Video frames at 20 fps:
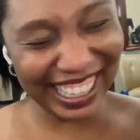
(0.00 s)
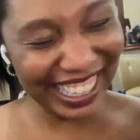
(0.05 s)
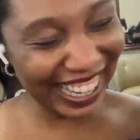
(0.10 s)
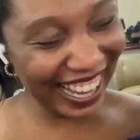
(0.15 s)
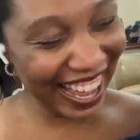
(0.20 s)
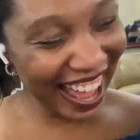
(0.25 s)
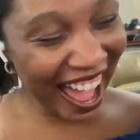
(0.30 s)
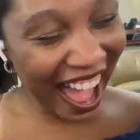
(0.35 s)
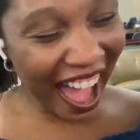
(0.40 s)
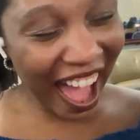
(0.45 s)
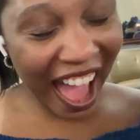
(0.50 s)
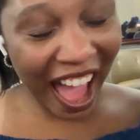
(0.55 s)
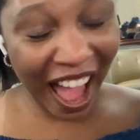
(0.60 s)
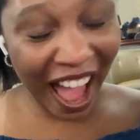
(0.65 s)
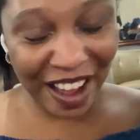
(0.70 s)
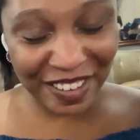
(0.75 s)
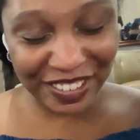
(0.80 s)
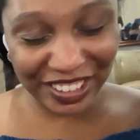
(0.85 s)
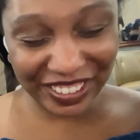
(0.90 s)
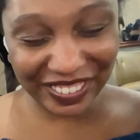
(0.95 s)

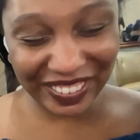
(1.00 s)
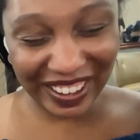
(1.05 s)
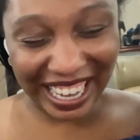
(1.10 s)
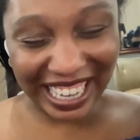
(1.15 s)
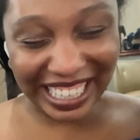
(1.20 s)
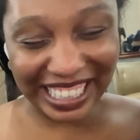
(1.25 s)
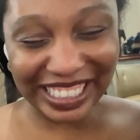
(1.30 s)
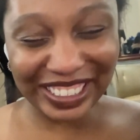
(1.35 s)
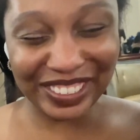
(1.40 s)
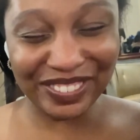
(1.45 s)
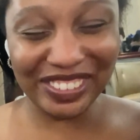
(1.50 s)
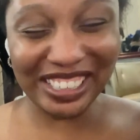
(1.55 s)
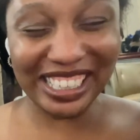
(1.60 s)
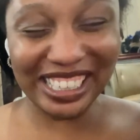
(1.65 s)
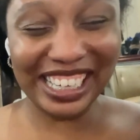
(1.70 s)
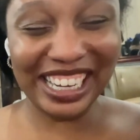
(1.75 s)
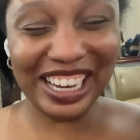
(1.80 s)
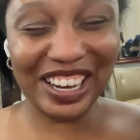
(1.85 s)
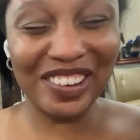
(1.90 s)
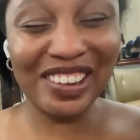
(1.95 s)
Have your way in this
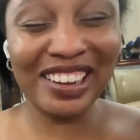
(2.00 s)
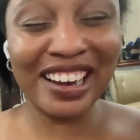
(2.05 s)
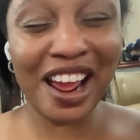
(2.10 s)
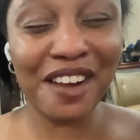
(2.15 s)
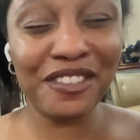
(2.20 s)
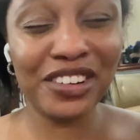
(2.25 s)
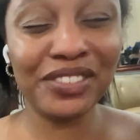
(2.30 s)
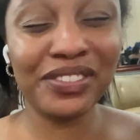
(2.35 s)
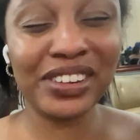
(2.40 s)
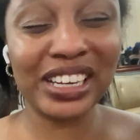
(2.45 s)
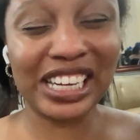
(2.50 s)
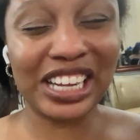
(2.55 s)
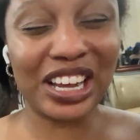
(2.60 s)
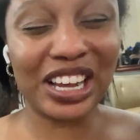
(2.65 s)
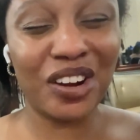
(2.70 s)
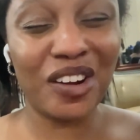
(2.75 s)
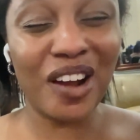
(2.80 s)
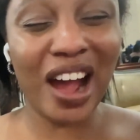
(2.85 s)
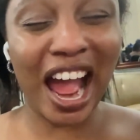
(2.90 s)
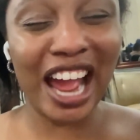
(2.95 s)
video and every
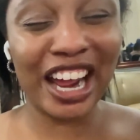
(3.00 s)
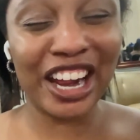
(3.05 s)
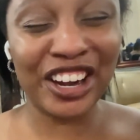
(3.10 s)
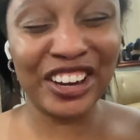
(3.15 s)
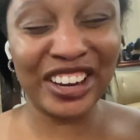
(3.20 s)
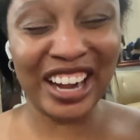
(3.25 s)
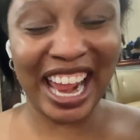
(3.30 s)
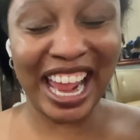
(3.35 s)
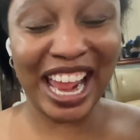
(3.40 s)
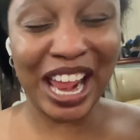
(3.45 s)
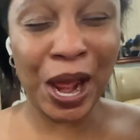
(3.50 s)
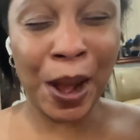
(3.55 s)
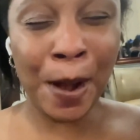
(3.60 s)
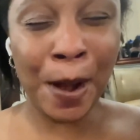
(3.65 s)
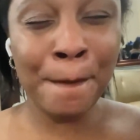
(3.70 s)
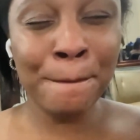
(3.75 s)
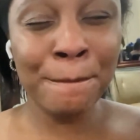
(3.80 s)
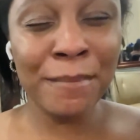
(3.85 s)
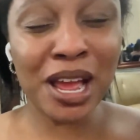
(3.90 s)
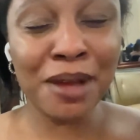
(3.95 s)
video I create,
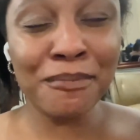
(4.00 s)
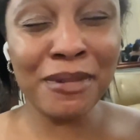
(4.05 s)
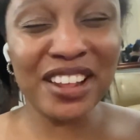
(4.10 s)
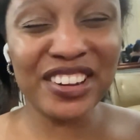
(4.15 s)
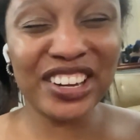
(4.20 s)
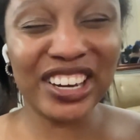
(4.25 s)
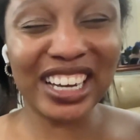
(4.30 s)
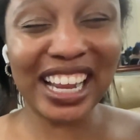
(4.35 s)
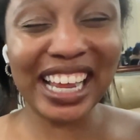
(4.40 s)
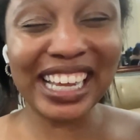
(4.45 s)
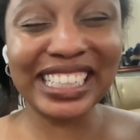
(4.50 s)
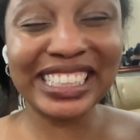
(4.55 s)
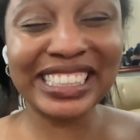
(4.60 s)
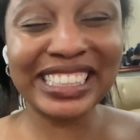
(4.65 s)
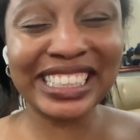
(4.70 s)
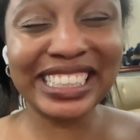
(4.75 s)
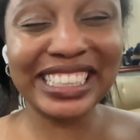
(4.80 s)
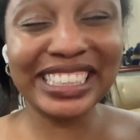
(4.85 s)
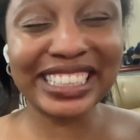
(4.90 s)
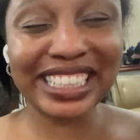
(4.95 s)
and may their
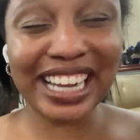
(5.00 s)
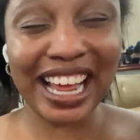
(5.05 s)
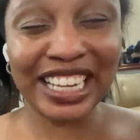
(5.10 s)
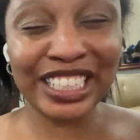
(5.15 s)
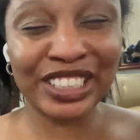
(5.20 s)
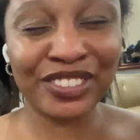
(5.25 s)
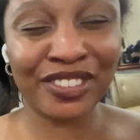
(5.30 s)
legacies last